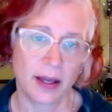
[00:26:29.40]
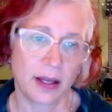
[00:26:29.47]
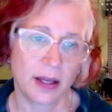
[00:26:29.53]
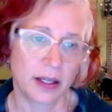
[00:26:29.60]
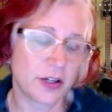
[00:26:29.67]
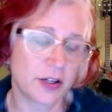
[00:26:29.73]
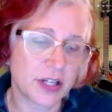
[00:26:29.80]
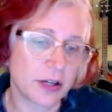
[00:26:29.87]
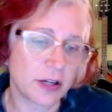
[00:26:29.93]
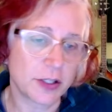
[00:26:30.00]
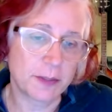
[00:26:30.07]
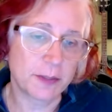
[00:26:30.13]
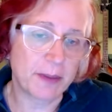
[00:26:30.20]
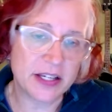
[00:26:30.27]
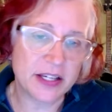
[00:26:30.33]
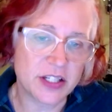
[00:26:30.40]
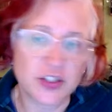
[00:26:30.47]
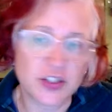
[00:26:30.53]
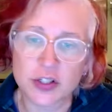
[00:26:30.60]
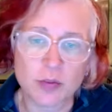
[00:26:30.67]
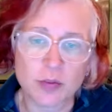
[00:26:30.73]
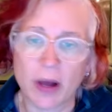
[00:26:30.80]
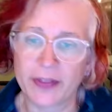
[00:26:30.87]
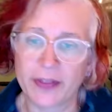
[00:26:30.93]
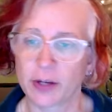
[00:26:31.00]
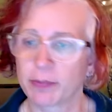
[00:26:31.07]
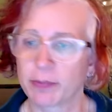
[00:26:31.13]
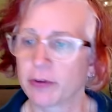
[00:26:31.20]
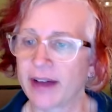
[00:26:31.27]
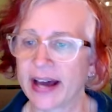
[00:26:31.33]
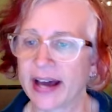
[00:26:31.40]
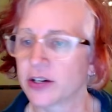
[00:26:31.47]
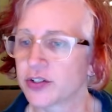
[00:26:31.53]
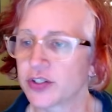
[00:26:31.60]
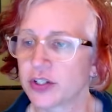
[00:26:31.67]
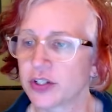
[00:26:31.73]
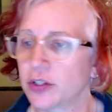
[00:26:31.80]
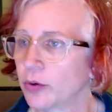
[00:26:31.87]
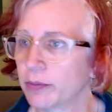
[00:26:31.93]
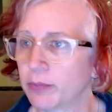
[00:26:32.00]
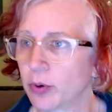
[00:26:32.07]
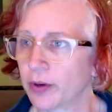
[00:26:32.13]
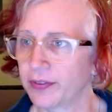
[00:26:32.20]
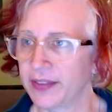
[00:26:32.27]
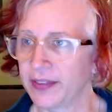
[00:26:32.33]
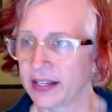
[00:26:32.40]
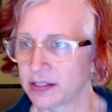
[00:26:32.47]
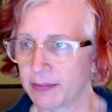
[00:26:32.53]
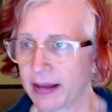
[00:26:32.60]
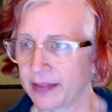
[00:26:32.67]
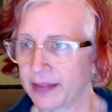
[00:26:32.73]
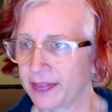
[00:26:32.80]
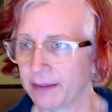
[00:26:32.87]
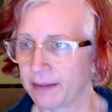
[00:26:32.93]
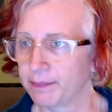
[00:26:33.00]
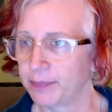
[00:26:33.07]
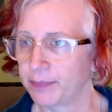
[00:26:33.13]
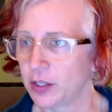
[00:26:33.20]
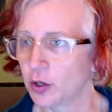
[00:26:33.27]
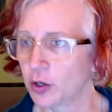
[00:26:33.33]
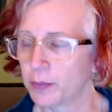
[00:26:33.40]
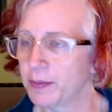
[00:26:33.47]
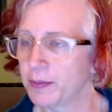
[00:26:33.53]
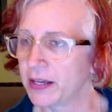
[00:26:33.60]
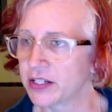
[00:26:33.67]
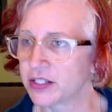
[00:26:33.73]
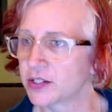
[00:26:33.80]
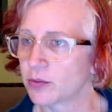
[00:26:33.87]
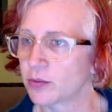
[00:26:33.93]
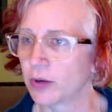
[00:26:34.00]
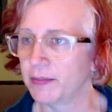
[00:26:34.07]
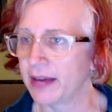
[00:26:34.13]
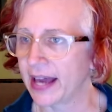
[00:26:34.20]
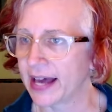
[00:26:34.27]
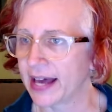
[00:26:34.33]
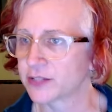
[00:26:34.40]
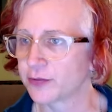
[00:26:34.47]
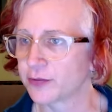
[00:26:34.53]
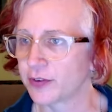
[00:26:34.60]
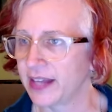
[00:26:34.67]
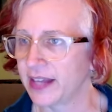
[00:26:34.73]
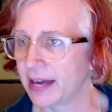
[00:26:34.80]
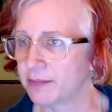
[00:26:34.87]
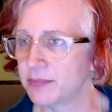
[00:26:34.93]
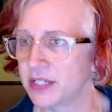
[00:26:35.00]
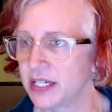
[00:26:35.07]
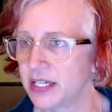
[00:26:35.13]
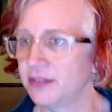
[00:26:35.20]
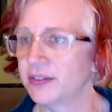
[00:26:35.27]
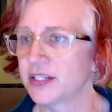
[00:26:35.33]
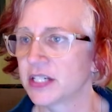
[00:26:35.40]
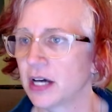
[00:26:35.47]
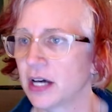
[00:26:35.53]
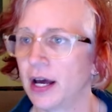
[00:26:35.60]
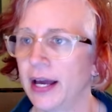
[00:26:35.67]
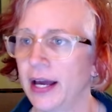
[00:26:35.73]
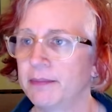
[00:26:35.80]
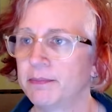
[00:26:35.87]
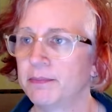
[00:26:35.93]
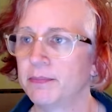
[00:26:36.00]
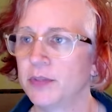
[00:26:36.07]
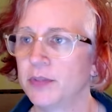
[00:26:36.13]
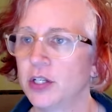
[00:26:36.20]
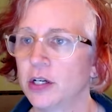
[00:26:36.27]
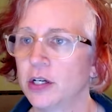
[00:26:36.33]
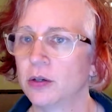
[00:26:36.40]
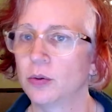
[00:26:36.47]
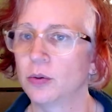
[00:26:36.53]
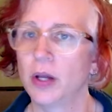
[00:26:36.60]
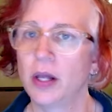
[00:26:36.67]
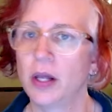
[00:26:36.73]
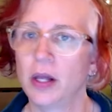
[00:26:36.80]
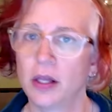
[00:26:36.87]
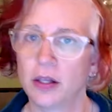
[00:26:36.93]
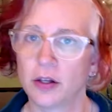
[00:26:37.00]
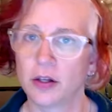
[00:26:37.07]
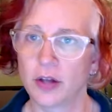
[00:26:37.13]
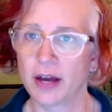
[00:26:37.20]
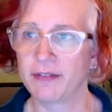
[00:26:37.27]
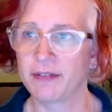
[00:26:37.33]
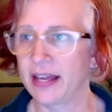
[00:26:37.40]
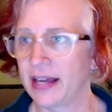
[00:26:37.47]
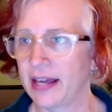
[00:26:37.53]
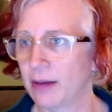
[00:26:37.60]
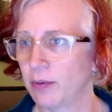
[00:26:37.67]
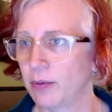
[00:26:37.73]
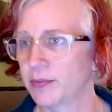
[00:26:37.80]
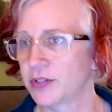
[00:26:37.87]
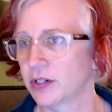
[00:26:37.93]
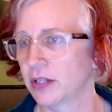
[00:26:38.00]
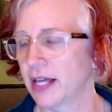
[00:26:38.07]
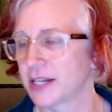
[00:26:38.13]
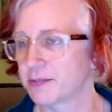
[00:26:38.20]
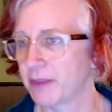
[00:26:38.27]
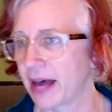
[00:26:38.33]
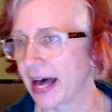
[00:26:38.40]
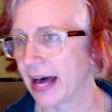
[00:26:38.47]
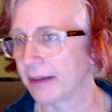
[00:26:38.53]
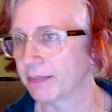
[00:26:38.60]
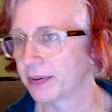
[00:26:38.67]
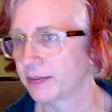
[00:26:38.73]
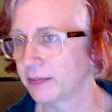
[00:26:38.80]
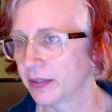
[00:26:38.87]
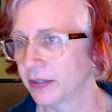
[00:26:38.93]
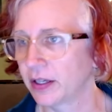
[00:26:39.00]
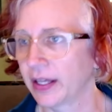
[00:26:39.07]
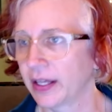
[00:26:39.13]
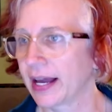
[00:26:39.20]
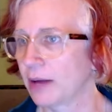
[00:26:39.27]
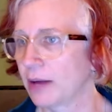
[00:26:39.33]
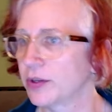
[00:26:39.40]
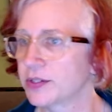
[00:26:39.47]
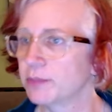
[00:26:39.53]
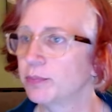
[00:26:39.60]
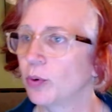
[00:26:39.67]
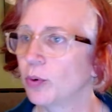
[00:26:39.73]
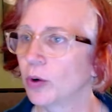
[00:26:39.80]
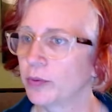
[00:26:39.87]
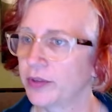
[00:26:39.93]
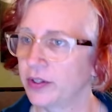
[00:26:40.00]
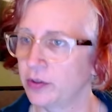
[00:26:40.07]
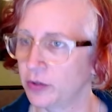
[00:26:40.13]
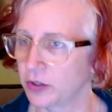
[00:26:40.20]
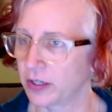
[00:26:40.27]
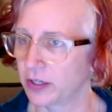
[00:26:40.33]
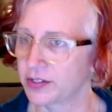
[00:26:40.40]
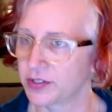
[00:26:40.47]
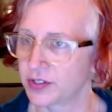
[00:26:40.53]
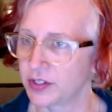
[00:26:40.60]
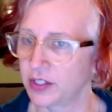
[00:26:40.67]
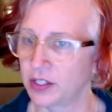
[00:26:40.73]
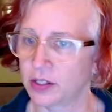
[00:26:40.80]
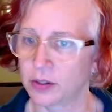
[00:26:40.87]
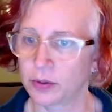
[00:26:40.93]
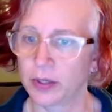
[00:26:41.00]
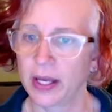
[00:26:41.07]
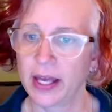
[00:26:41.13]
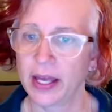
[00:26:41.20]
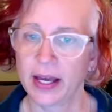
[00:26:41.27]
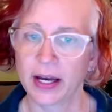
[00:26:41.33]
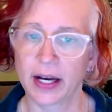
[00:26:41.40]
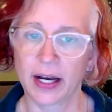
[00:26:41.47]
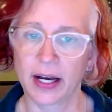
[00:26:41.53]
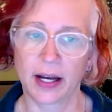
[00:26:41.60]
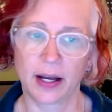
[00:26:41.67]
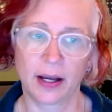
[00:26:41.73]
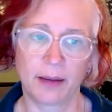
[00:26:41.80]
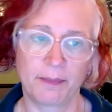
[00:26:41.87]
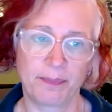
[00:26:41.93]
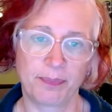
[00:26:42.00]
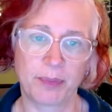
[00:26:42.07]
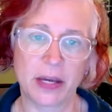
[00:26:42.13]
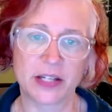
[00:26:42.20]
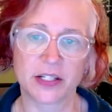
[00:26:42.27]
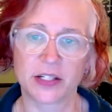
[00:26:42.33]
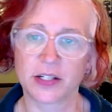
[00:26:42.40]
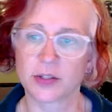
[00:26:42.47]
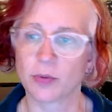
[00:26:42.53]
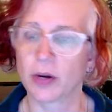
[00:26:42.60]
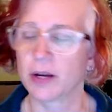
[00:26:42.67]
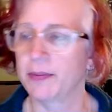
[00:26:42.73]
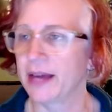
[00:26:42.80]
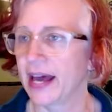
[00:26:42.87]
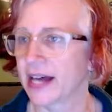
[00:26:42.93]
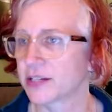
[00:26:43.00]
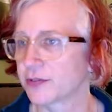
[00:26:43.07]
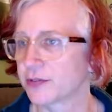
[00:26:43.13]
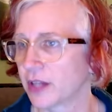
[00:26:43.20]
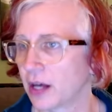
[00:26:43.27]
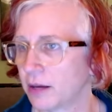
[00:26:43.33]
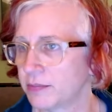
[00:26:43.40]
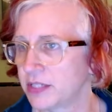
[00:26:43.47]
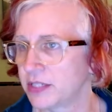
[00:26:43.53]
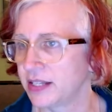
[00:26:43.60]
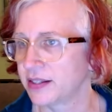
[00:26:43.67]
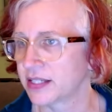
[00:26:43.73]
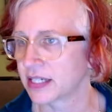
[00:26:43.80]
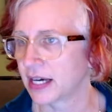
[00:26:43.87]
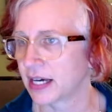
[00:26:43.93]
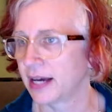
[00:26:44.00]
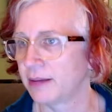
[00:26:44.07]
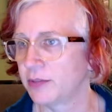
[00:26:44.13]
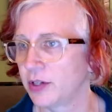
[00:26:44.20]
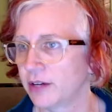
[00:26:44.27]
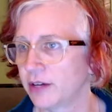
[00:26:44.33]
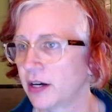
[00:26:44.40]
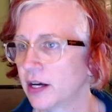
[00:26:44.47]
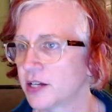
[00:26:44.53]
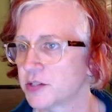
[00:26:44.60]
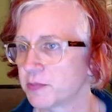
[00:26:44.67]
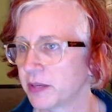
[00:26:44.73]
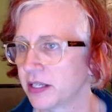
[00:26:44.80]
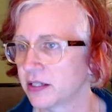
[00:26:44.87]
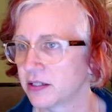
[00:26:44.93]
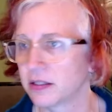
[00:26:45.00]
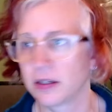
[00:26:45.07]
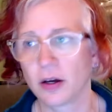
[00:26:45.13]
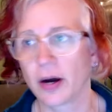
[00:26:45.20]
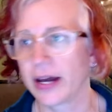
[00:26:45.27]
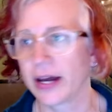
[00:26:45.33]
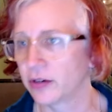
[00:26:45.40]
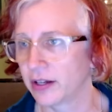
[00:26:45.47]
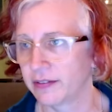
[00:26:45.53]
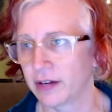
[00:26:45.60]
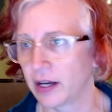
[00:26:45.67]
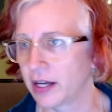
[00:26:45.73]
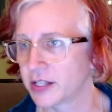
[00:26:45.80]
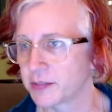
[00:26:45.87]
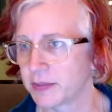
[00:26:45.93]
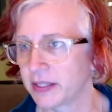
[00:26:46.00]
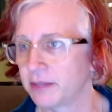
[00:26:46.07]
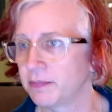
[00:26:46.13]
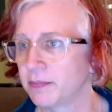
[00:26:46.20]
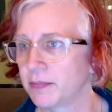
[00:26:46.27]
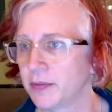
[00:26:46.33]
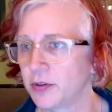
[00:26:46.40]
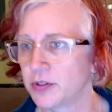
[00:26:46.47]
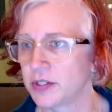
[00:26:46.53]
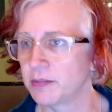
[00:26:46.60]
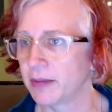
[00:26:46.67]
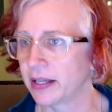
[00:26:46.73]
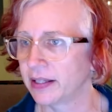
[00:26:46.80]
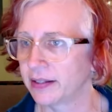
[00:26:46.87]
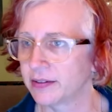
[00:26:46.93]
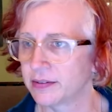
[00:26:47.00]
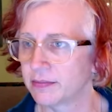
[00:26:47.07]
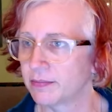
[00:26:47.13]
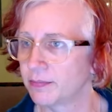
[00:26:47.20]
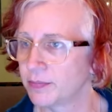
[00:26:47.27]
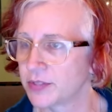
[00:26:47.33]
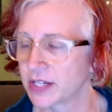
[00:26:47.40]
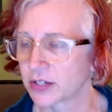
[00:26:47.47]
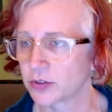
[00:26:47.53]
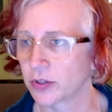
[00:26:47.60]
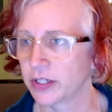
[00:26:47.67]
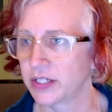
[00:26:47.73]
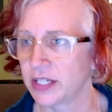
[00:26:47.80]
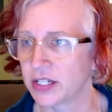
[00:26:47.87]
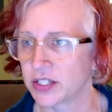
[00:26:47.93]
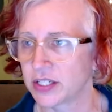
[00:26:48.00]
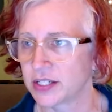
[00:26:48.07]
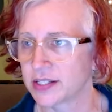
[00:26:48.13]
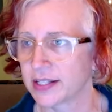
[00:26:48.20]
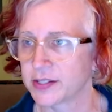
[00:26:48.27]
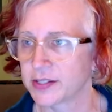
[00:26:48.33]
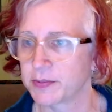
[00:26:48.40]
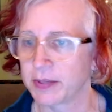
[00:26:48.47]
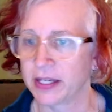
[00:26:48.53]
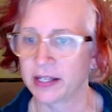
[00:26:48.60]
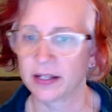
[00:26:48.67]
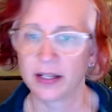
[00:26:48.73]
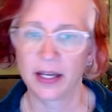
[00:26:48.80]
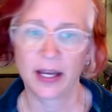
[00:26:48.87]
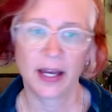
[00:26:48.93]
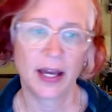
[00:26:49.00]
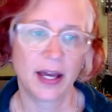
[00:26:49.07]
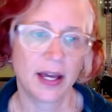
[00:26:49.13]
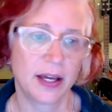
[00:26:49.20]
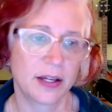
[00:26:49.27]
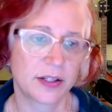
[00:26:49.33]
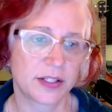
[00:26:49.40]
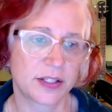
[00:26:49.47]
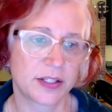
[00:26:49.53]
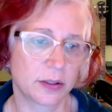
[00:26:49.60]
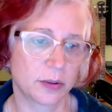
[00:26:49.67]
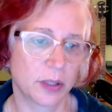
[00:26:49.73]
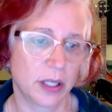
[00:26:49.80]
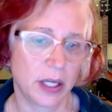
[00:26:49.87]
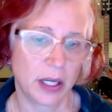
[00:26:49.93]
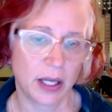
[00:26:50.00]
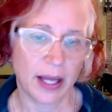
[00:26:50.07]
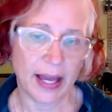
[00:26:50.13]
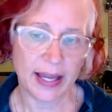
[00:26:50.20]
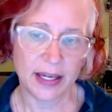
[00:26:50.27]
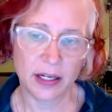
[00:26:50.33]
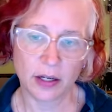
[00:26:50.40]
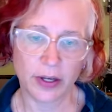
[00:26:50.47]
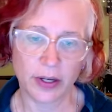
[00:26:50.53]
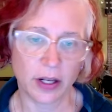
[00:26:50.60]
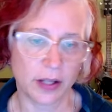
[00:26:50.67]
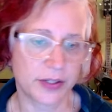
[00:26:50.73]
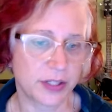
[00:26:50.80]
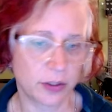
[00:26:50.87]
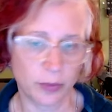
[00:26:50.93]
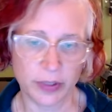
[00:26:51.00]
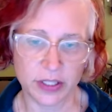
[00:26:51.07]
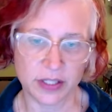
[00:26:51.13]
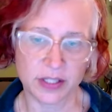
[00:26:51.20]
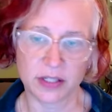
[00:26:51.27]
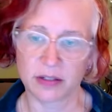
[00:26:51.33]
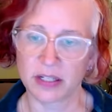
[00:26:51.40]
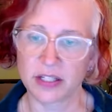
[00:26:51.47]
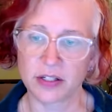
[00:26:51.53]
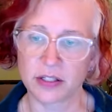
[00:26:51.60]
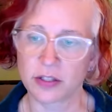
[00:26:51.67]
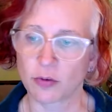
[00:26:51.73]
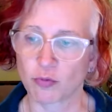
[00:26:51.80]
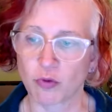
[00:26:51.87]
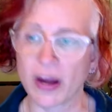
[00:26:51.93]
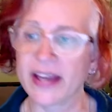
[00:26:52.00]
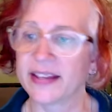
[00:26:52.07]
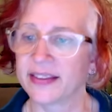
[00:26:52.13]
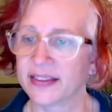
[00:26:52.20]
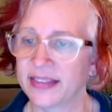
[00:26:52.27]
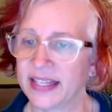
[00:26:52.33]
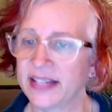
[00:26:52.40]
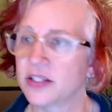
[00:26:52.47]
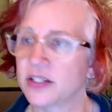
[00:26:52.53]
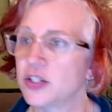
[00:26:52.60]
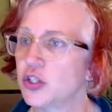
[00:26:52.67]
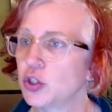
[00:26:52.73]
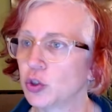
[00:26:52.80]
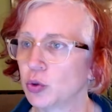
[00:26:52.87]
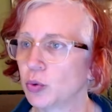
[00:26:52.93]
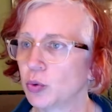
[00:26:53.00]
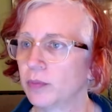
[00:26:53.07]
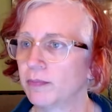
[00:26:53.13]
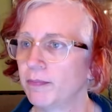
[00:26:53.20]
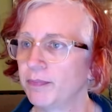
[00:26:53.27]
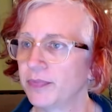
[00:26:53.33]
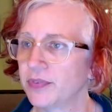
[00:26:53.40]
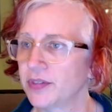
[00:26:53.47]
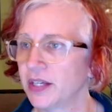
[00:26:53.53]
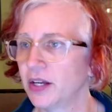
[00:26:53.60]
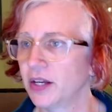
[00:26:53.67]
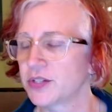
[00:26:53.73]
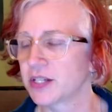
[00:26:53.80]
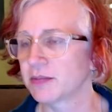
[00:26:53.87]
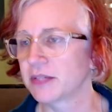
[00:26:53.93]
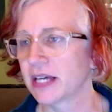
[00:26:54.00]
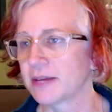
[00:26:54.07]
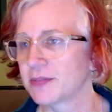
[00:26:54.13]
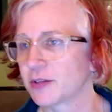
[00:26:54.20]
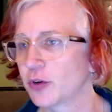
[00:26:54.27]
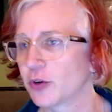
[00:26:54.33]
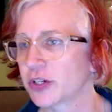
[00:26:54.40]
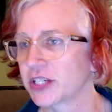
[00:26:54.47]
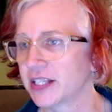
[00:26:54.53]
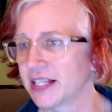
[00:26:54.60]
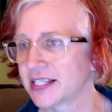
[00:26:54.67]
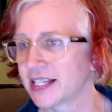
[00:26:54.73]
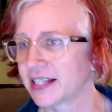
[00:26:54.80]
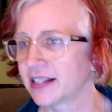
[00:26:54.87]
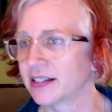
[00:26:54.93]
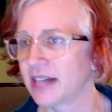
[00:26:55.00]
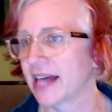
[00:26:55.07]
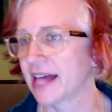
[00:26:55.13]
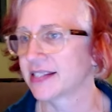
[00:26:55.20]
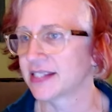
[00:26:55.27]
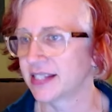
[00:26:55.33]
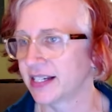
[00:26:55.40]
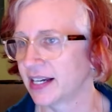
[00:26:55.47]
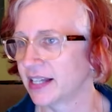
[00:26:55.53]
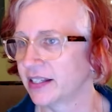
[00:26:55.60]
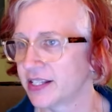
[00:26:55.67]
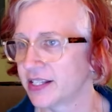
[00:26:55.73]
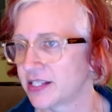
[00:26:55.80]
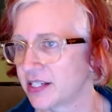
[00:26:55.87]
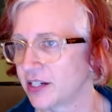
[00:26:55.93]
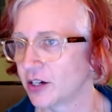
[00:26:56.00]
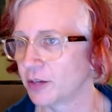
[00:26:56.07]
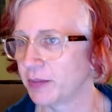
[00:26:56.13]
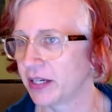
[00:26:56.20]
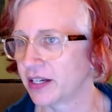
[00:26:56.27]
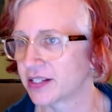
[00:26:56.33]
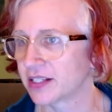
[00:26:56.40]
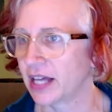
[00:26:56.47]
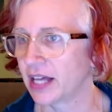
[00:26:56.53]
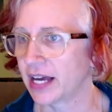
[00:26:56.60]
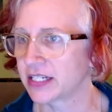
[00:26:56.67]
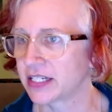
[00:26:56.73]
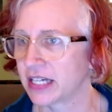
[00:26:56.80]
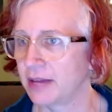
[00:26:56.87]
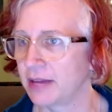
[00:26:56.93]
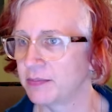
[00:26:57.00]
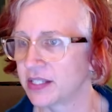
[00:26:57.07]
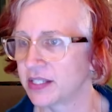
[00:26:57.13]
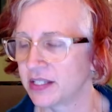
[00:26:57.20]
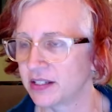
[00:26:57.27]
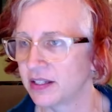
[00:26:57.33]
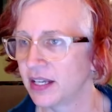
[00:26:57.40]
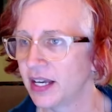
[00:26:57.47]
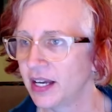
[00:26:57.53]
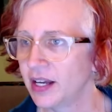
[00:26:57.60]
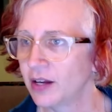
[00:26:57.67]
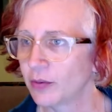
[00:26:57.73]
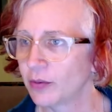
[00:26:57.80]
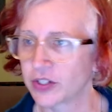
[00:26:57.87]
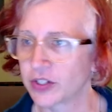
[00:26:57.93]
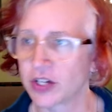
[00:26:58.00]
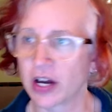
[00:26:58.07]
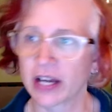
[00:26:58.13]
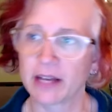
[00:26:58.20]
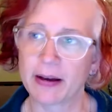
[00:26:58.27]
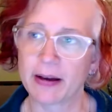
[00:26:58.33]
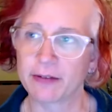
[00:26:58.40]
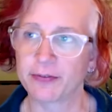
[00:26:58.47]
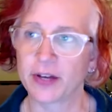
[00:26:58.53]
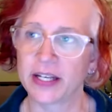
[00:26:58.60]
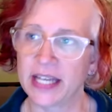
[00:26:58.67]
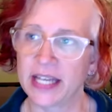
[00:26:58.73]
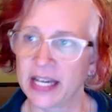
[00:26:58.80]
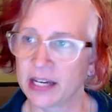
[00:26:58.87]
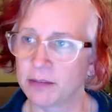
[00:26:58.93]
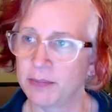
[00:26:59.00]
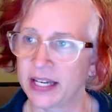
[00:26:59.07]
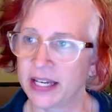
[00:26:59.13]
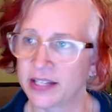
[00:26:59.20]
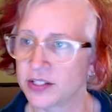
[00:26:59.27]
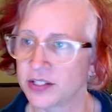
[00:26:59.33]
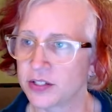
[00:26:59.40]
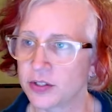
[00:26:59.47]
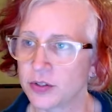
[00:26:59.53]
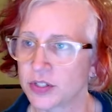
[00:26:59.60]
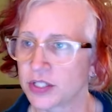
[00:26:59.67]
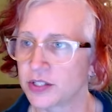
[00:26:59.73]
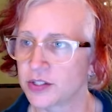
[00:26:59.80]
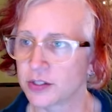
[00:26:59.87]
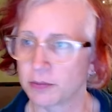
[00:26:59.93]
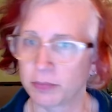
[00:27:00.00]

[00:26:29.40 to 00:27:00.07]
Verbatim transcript: you know, also patients just want their providers to know important things about them. You know, patient doesn't want to be asked for the mteenth time, you know, have they had, when was their last PAP? And they're like, I wasn't born with a uterus, you know? Um, patient doesn't want to be asked for the umpteenth time, do you have a husband? No, I don't have a husband. You see, my sexual orientation is lesbian. So, you know, and also we just, it's just the right thing to do you know sometimes unfortunately that's like the last thing i list here because a lot of times and when you're talking about funding and big institutions and